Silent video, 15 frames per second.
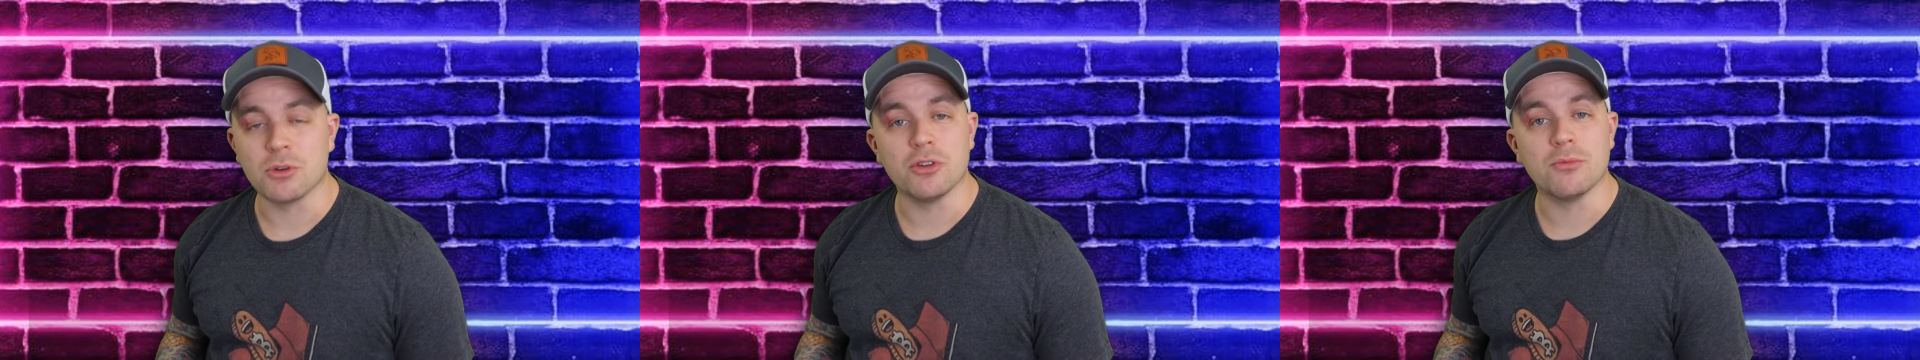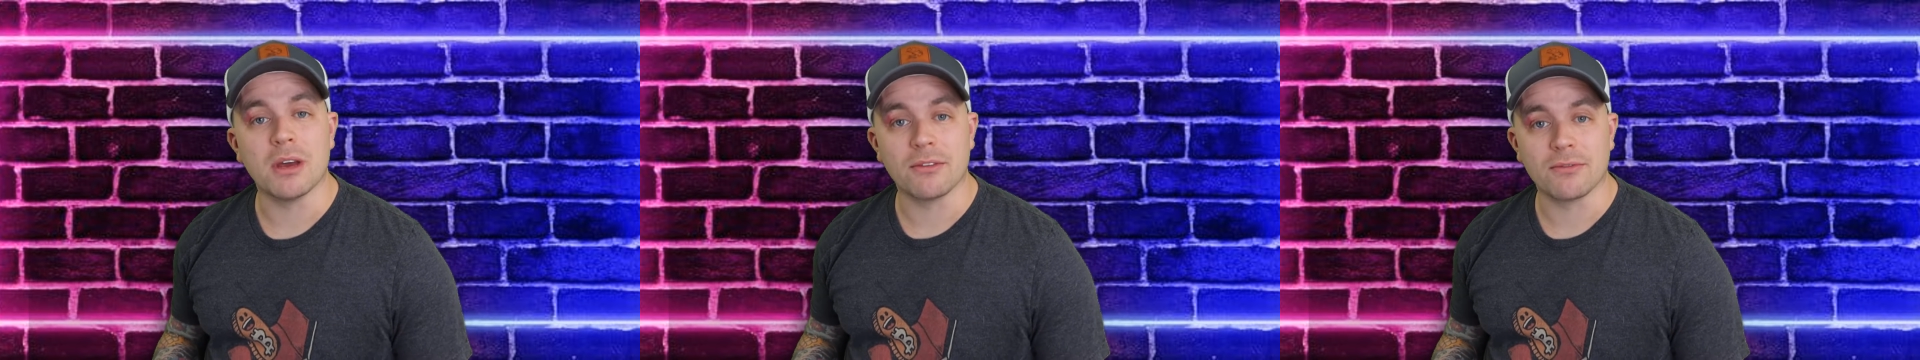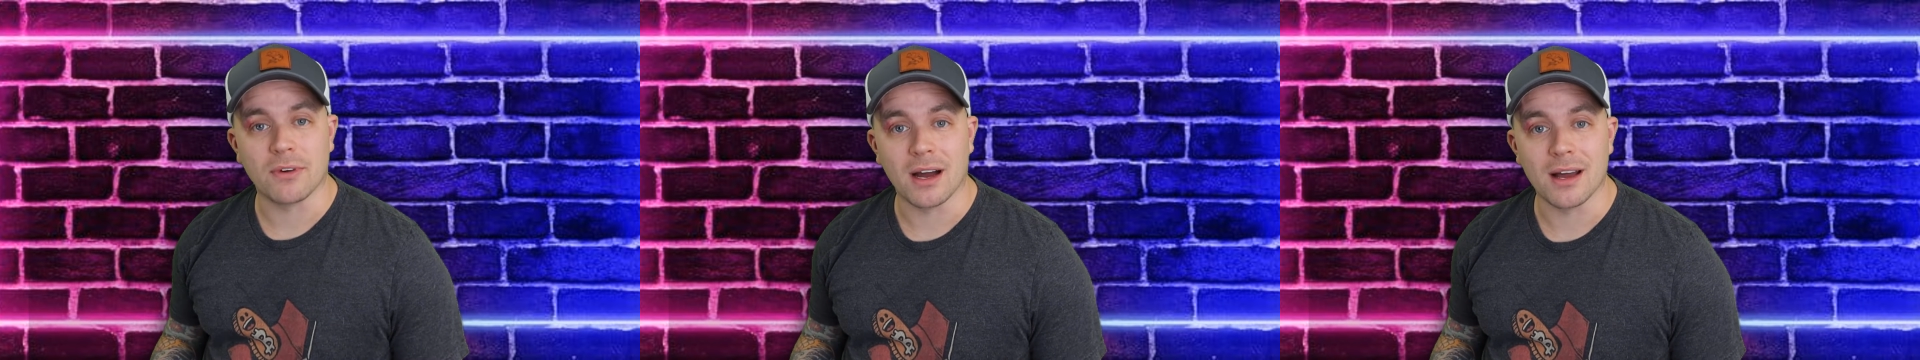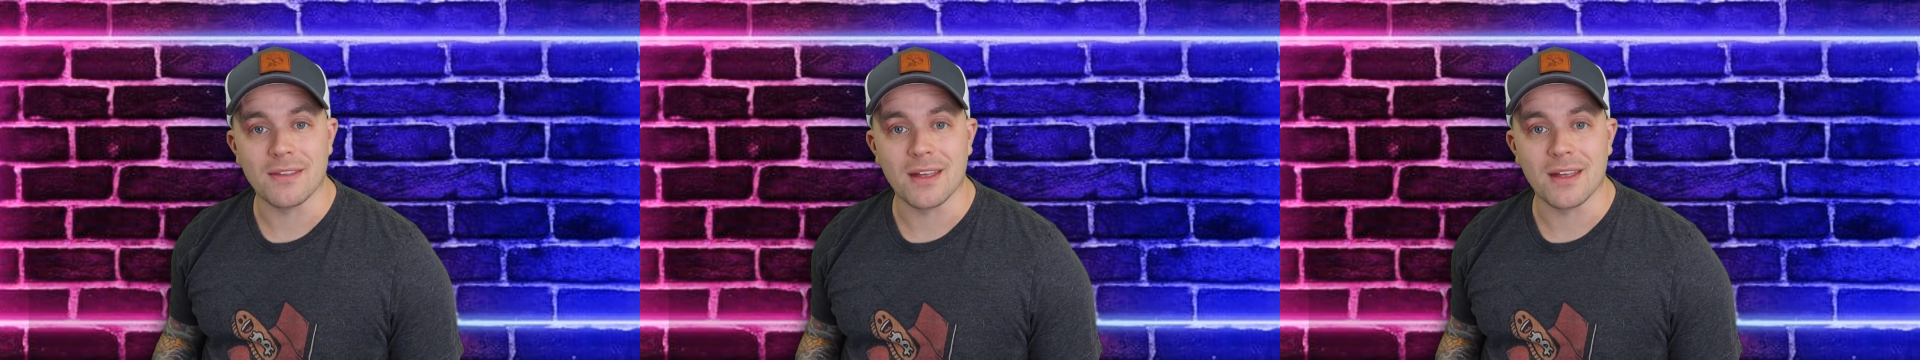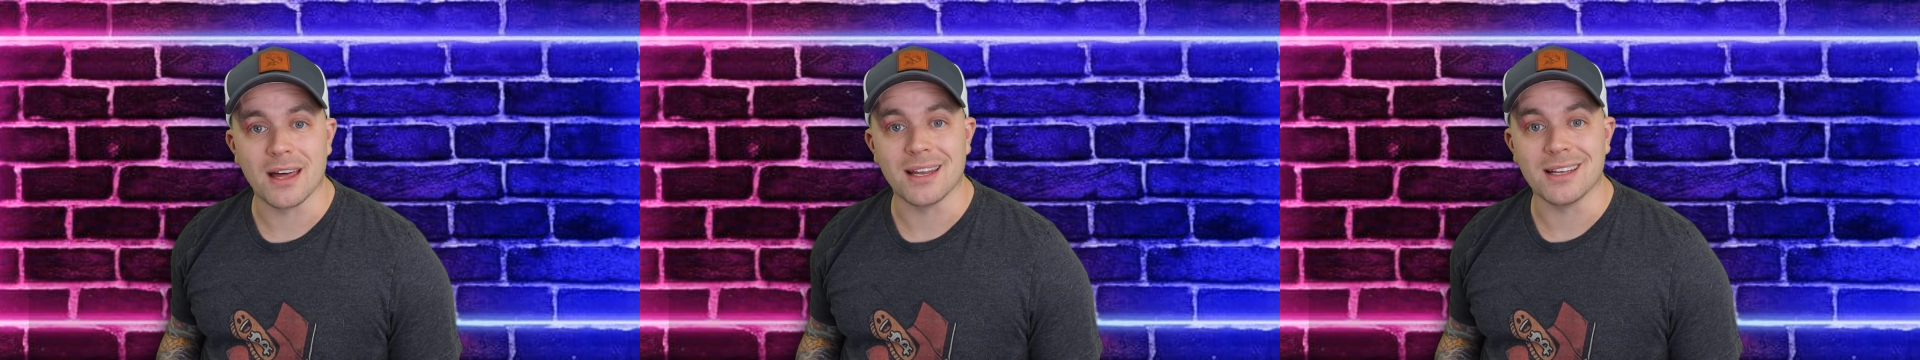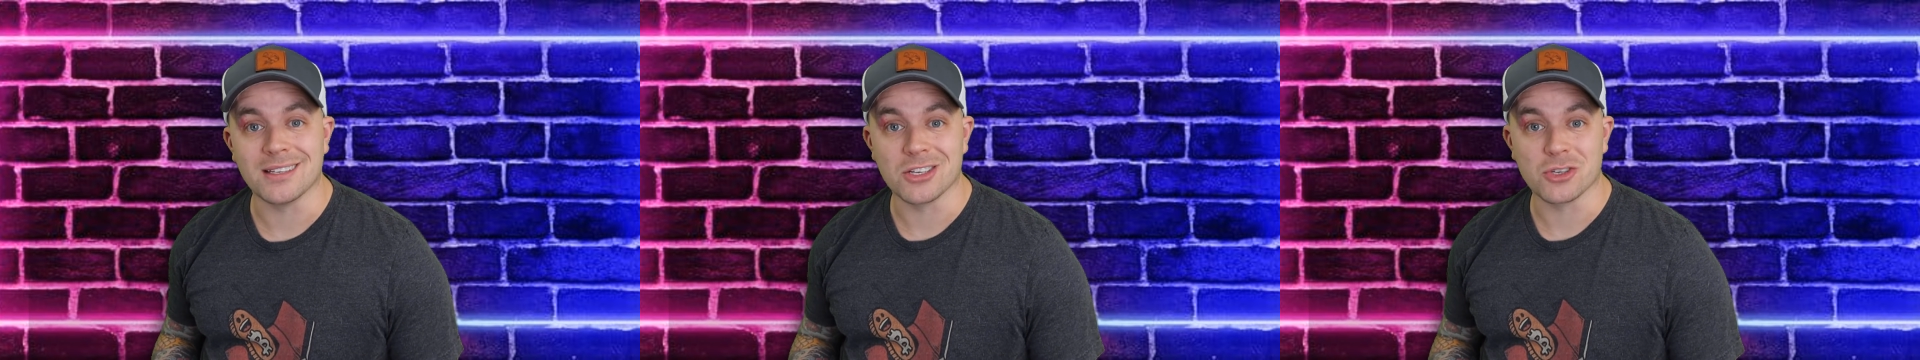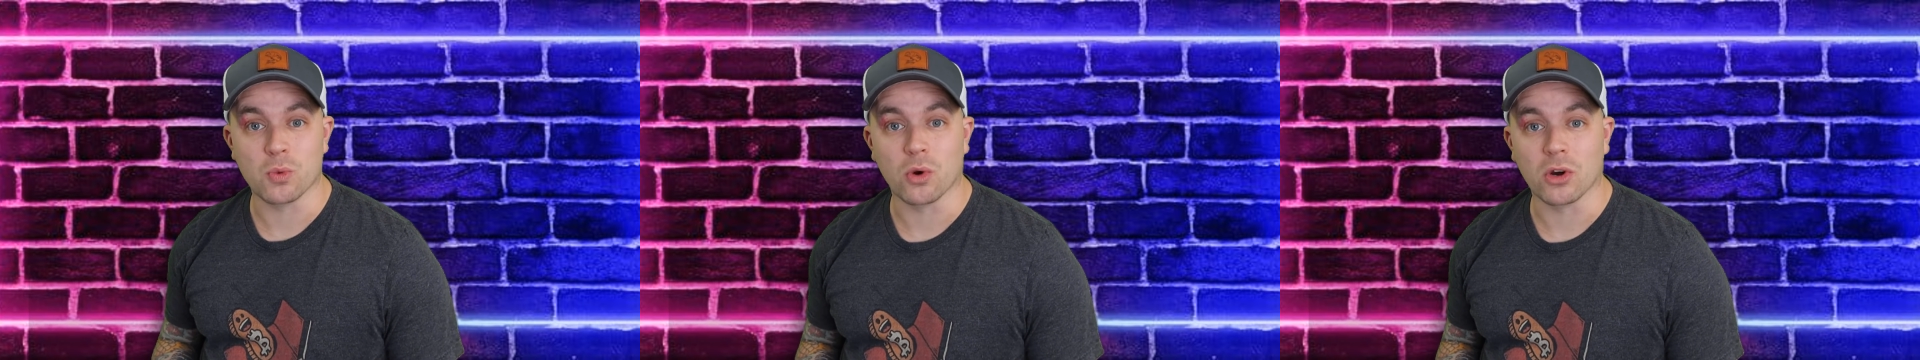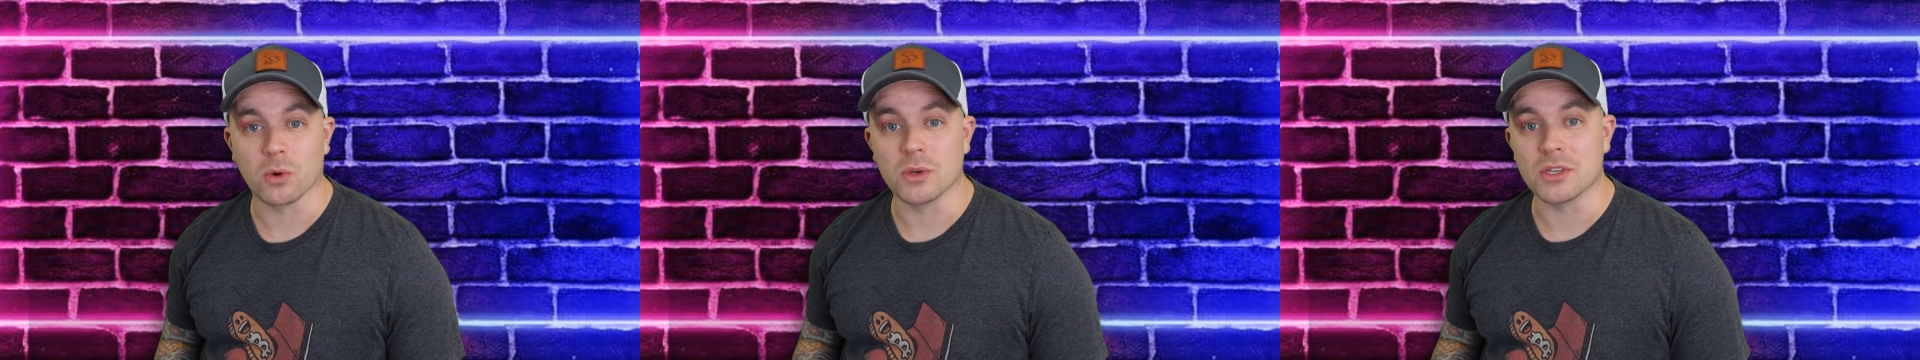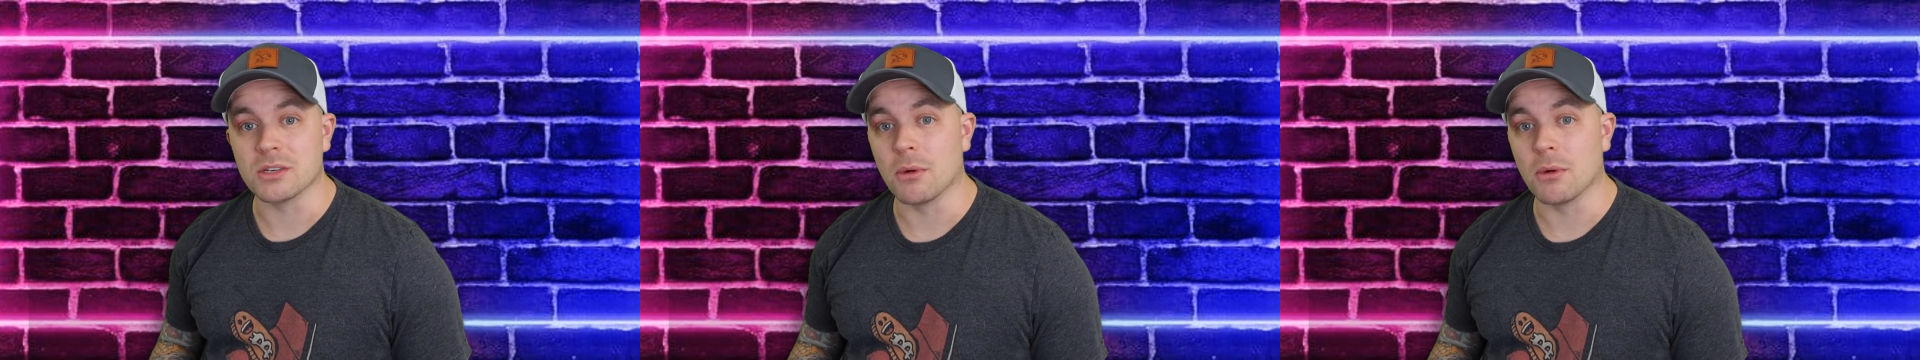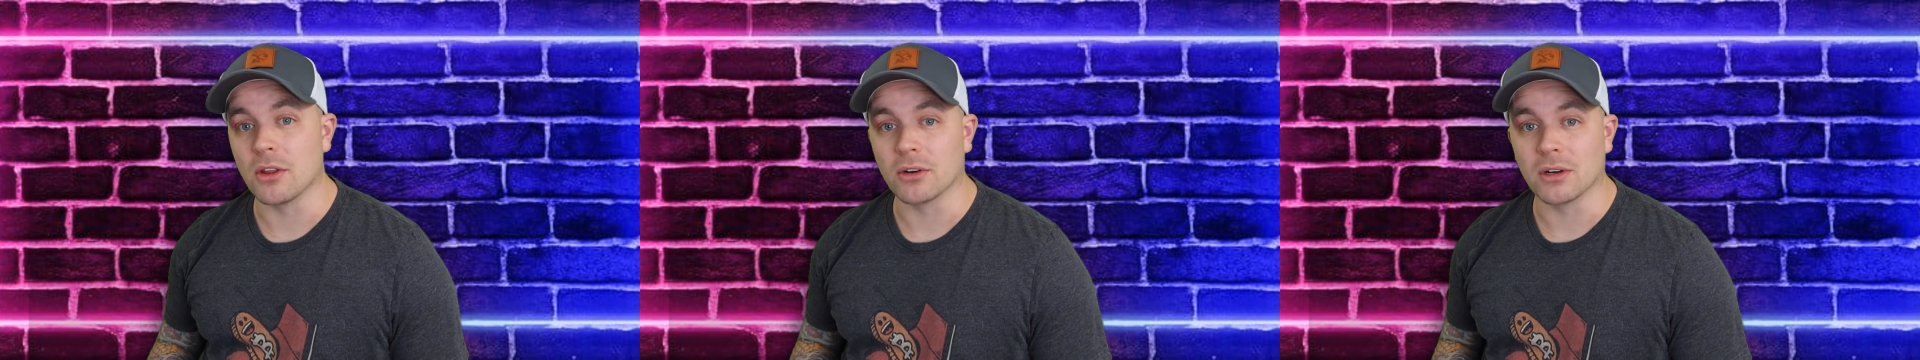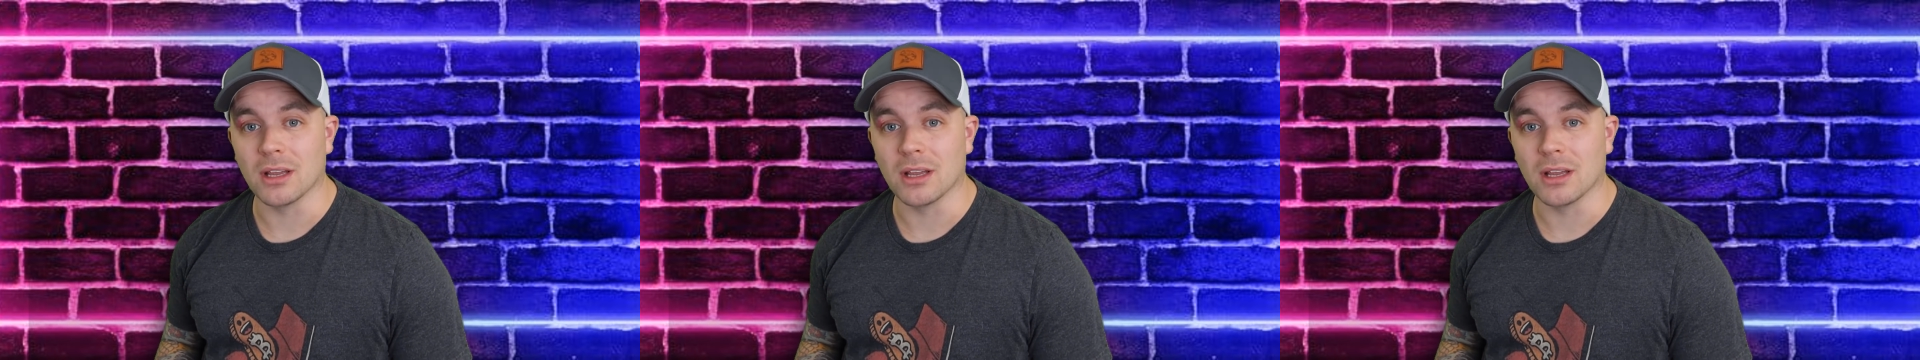but you may find that it does work with some other